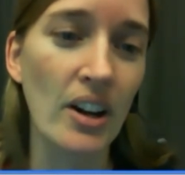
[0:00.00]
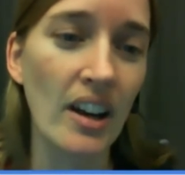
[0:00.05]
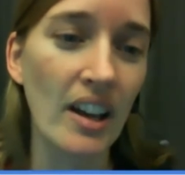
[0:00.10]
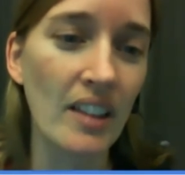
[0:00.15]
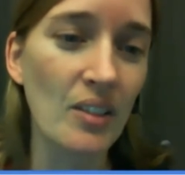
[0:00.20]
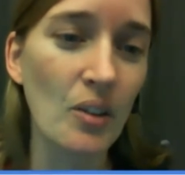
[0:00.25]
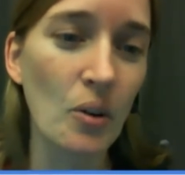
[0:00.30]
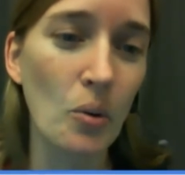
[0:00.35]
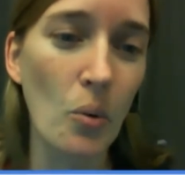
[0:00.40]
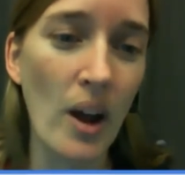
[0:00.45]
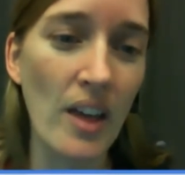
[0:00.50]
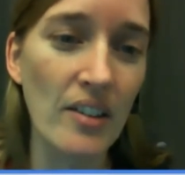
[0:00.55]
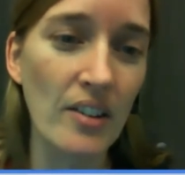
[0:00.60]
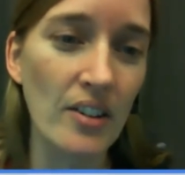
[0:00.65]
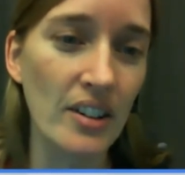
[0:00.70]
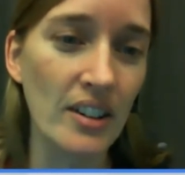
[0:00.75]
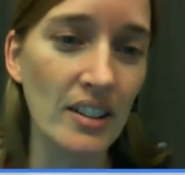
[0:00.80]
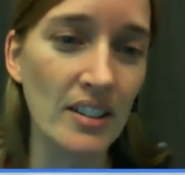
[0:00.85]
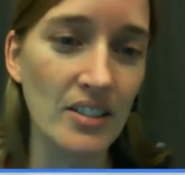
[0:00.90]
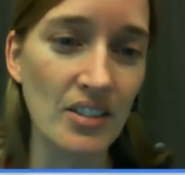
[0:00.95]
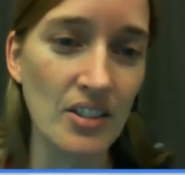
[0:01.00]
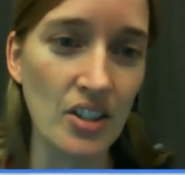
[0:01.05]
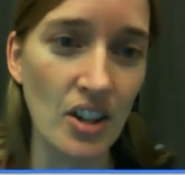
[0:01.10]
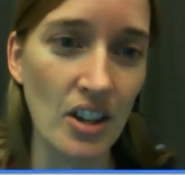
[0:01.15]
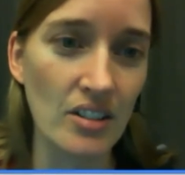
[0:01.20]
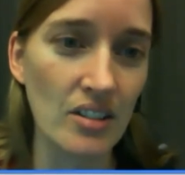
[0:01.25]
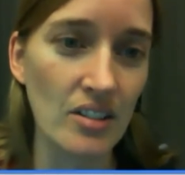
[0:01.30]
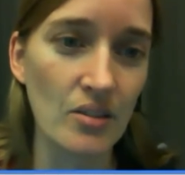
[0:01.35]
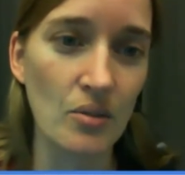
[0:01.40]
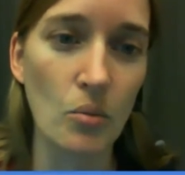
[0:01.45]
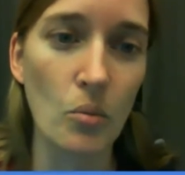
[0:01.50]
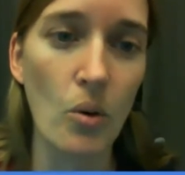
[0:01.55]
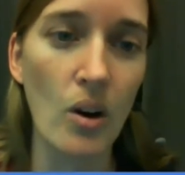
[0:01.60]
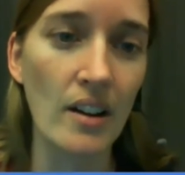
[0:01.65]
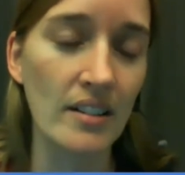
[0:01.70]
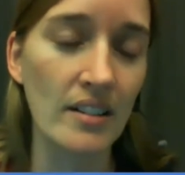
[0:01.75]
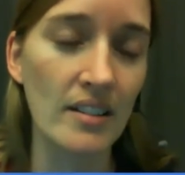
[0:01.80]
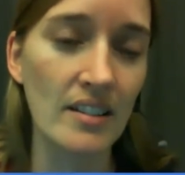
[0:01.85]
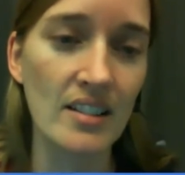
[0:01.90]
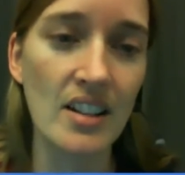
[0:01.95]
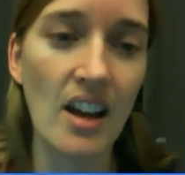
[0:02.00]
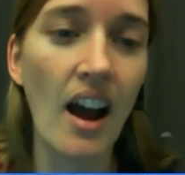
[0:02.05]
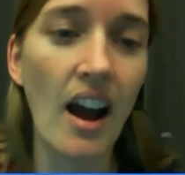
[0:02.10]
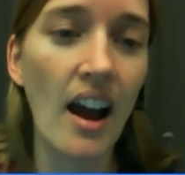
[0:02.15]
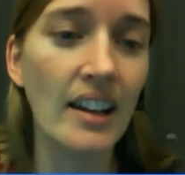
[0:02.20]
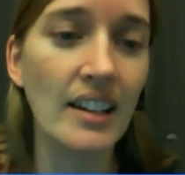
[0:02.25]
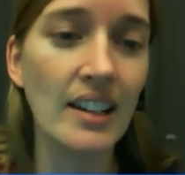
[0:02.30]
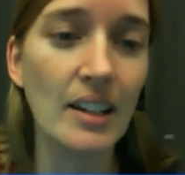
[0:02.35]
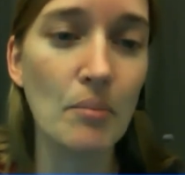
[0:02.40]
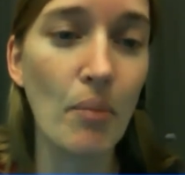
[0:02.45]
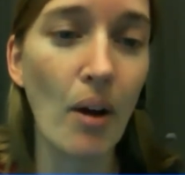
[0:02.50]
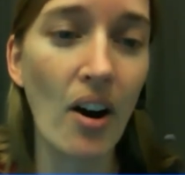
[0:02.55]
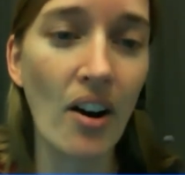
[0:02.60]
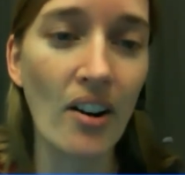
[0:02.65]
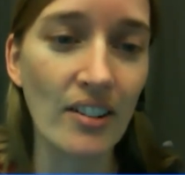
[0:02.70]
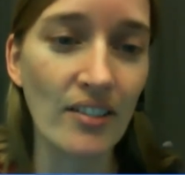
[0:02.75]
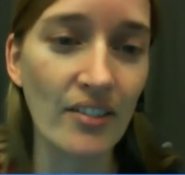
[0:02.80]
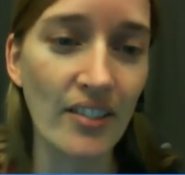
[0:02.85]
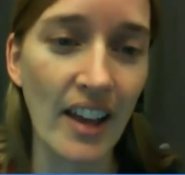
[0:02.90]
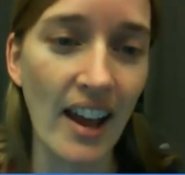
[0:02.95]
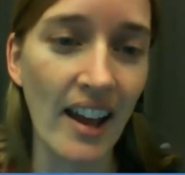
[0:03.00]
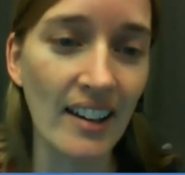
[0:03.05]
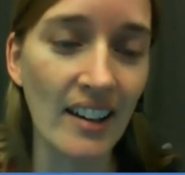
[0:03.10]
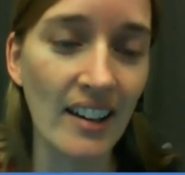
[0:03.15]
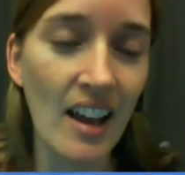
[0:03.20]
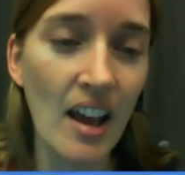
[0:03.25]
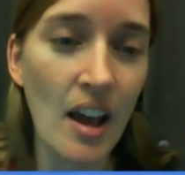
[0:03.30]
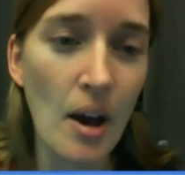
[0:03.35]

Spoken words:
and the weather is just one tiny part of that.